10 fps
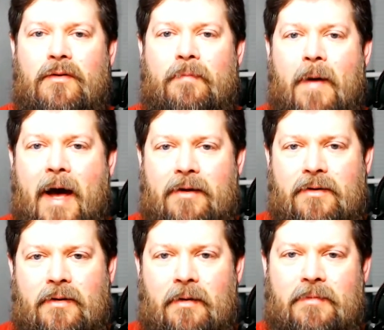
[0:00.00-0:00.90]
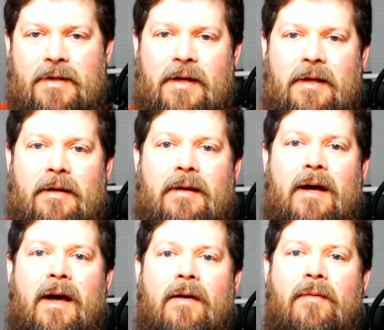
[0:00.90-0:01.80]
pastor comes in,
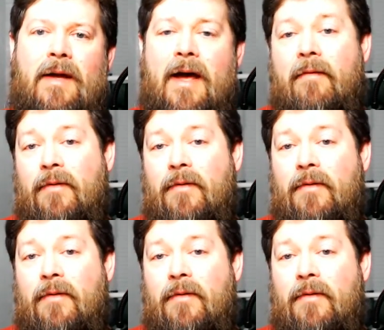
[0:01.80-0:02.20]
and we